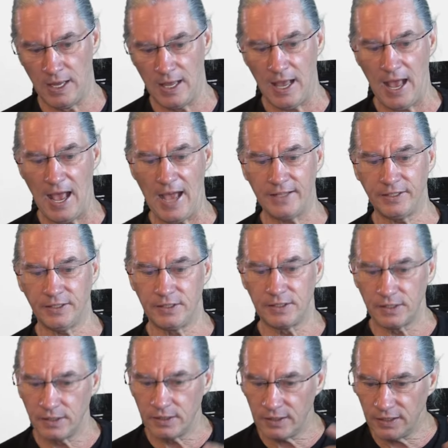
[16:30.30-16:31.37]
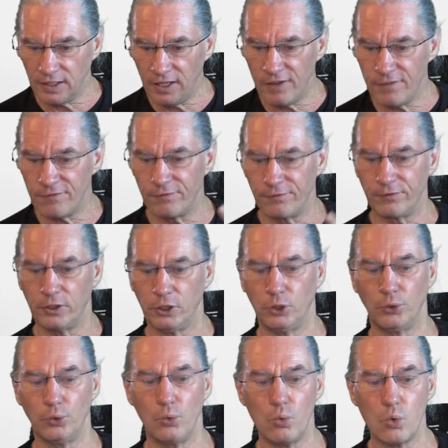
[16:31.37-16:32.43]
And if you
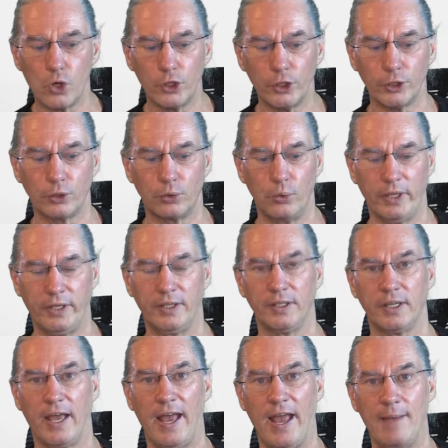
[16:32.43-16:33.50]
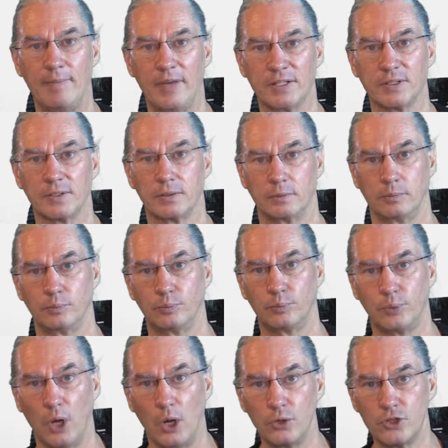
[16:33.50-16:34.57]
work with MS
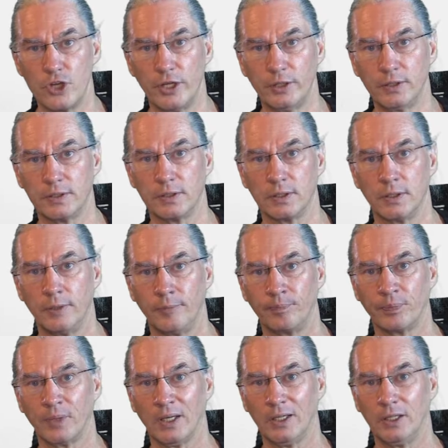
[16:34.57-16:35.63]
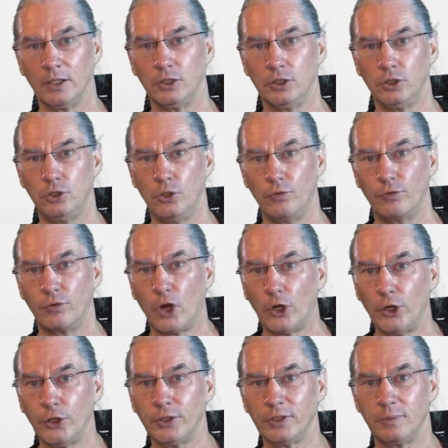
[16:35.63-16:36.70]
Project, you've
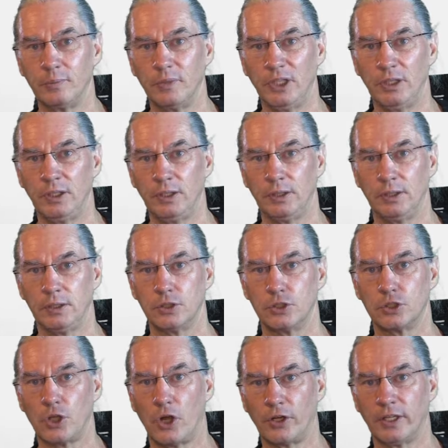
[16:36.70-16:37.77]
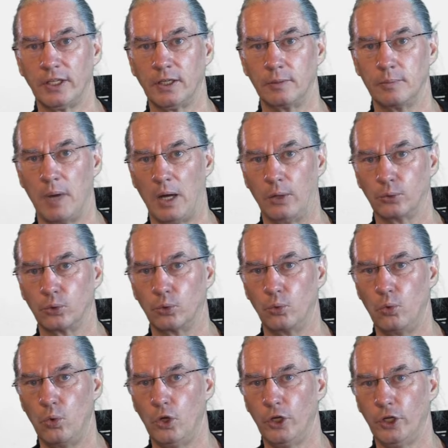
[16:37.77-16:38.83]
heard me talking about
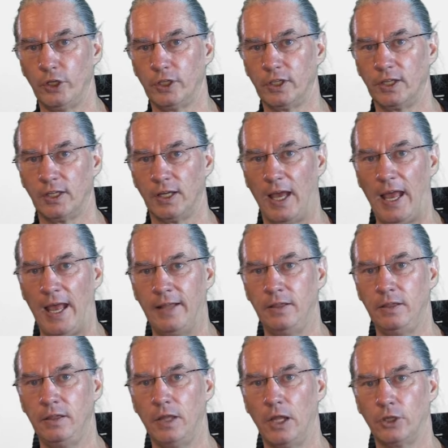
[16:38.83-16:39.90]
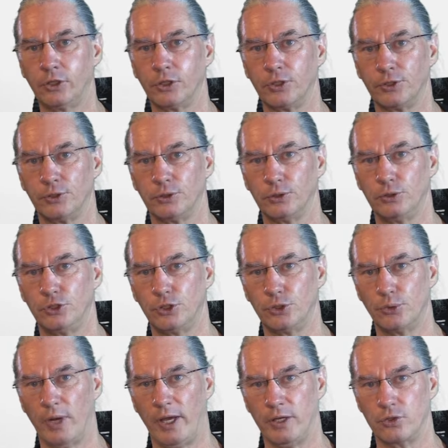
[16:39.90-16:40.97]
work and not
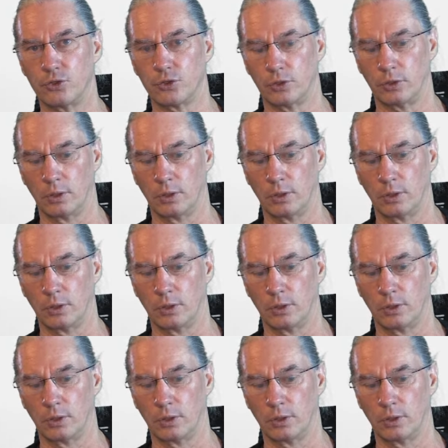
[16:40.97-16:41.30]
duration.